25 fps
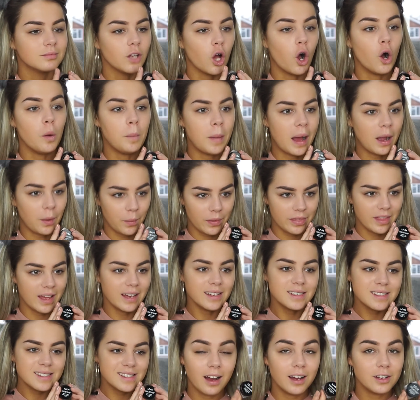hold back with
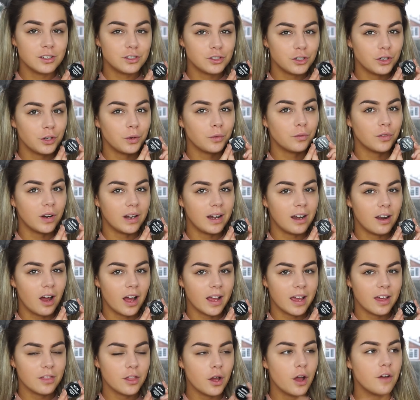this. I do really
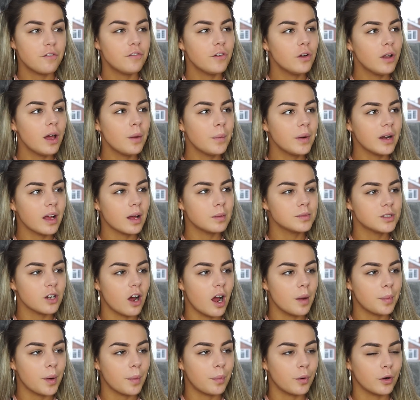like it though. I feel like when it comes to
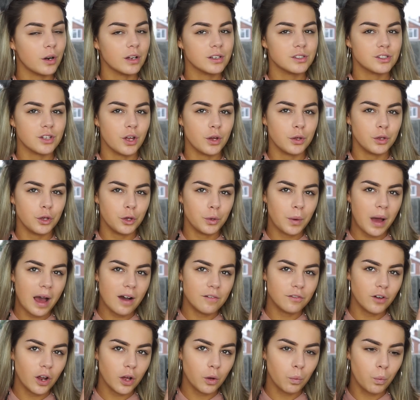eyebrow products though, you
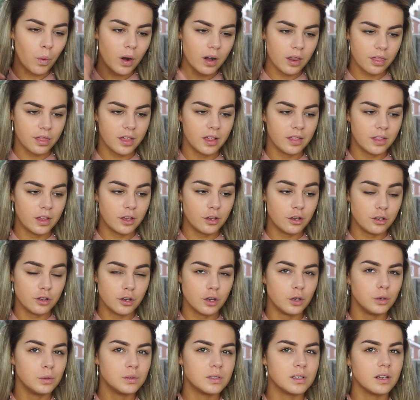have like one thing that you
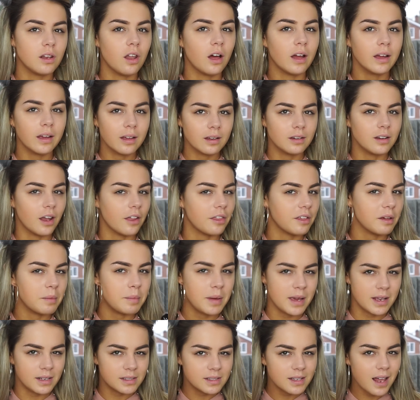use and like nothing
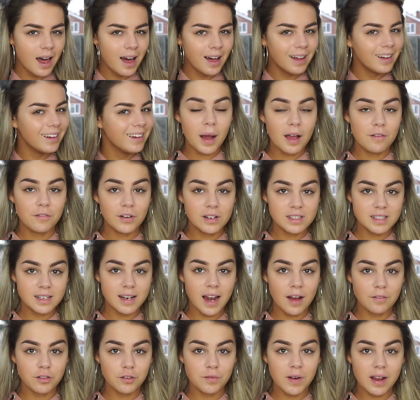beats that. But if I did
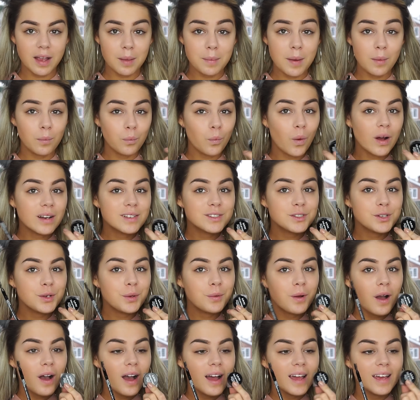have to recommend one to
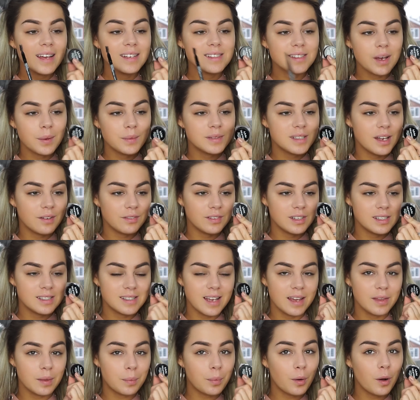you guys, I would definitely
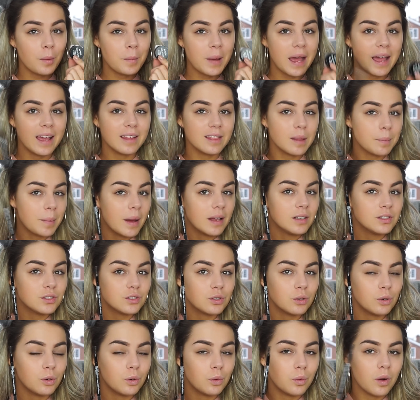say the pomade. The
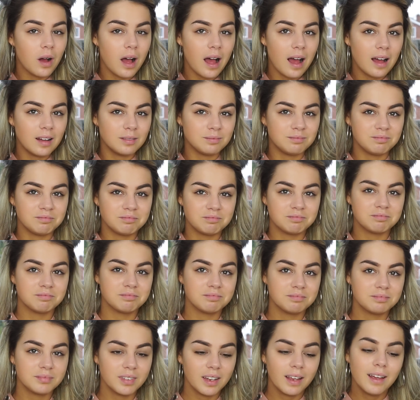pencil,
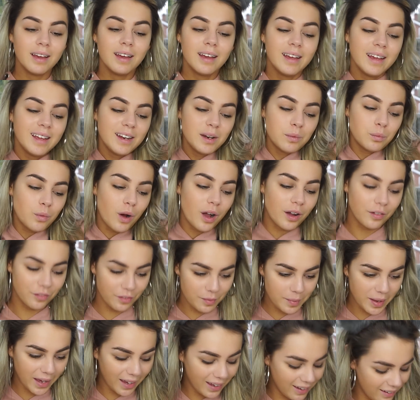it didn't work
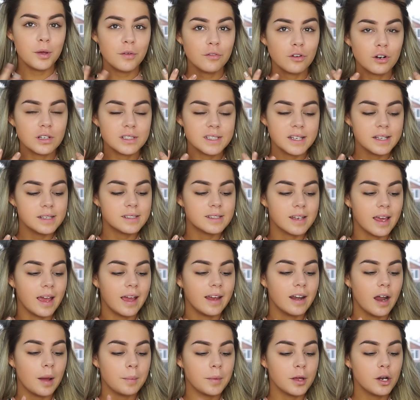for me. Moving on to the
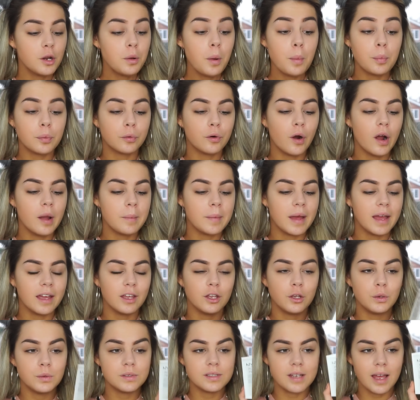skin, I'm gonna prime it
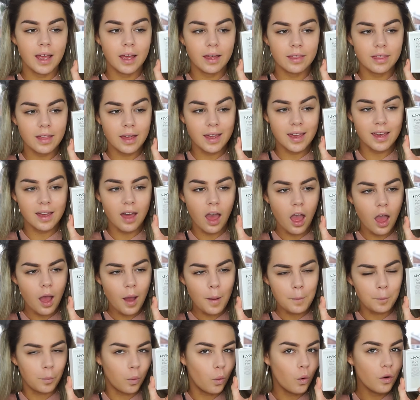using the
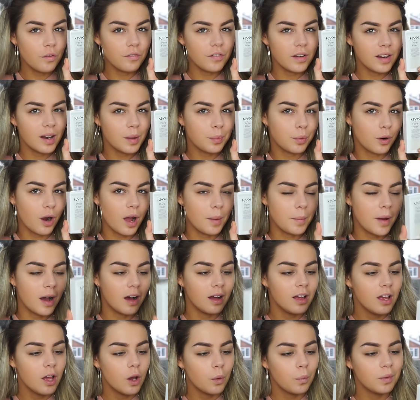pore filler
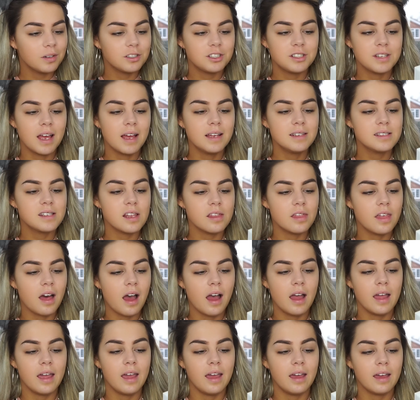primer, which says
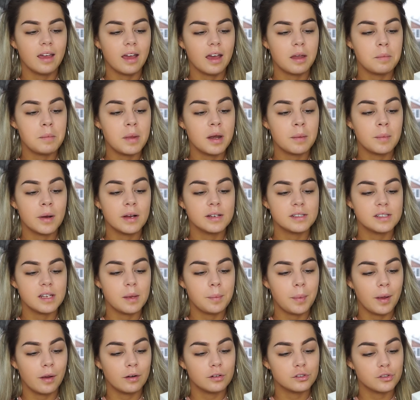that it can minimize the
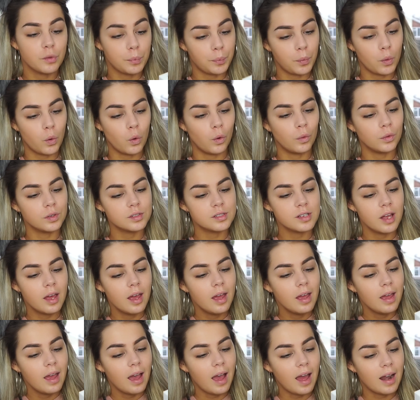appearance of pores
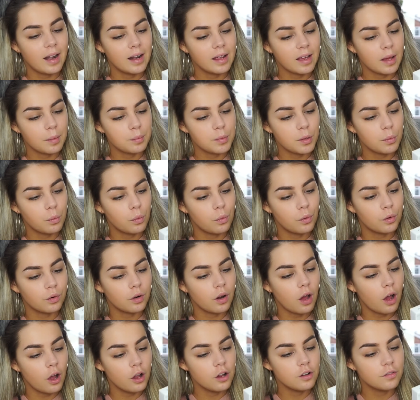and it can be
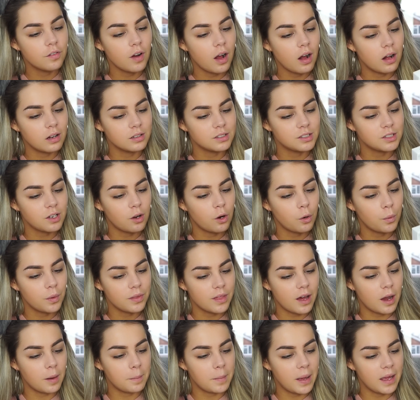worn over, under, or
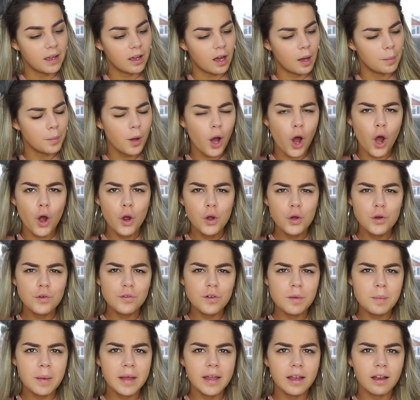without makeup.
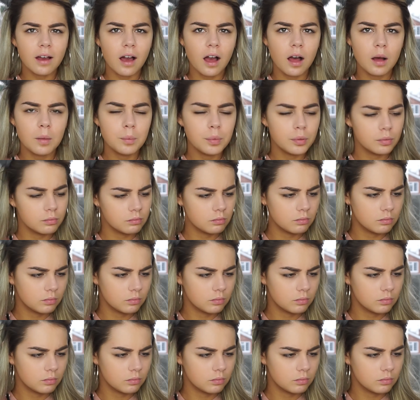Over makeup?